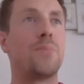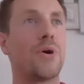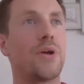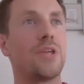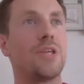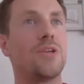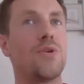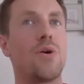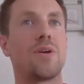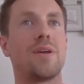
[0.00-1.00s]
but
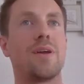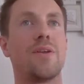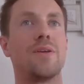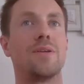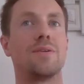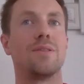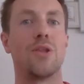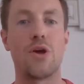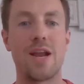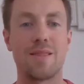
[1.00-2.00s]
you're not going to
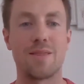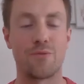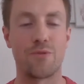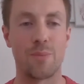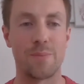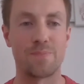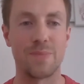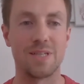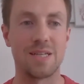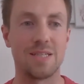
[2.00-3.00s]
learn anything from it.
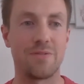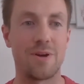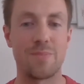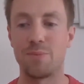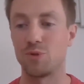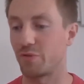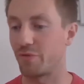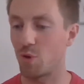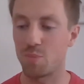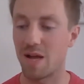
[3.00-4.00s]
You tend to find people just
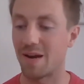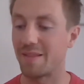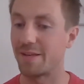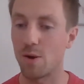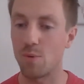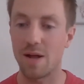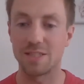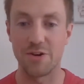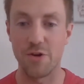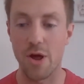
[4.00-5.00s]
follow a plan and they don't
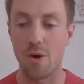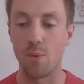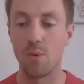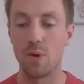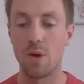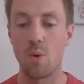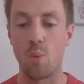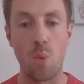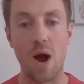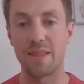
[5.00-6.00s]
actually know
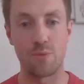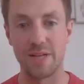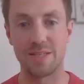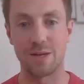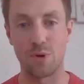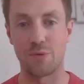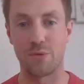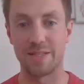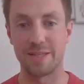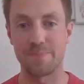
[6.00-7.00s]
why they're eating what they're
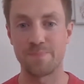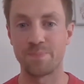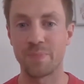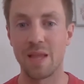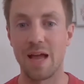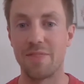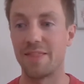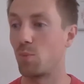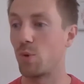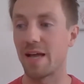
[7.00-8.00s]
eating. And
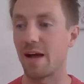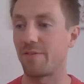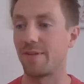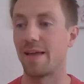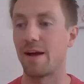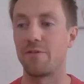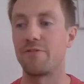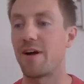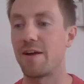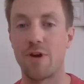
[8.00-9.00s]
then the week after, they have
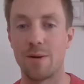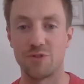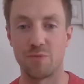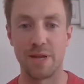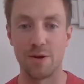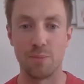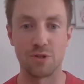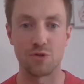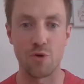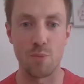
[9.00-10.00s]
5 grams of peanut
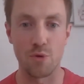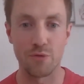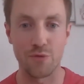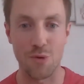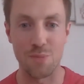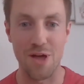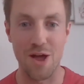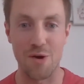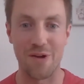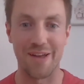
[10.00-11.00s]
butter removed from
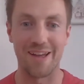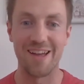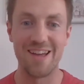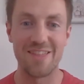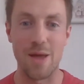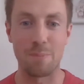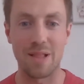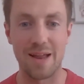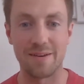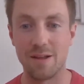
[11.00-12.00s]
their
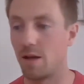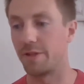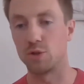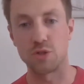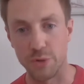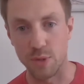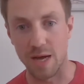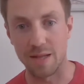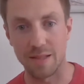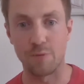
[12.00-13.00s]
plan. They just do that
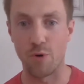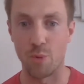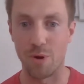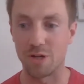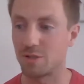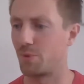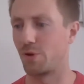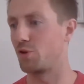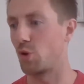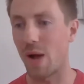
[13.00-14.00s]
like robots. But
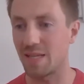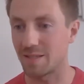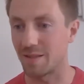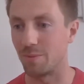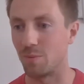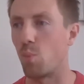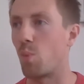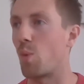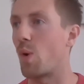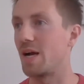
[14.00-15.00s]
you ask them,
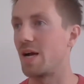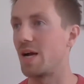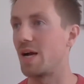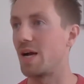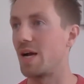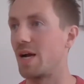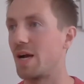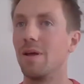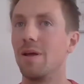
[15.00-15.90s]
why has that happened?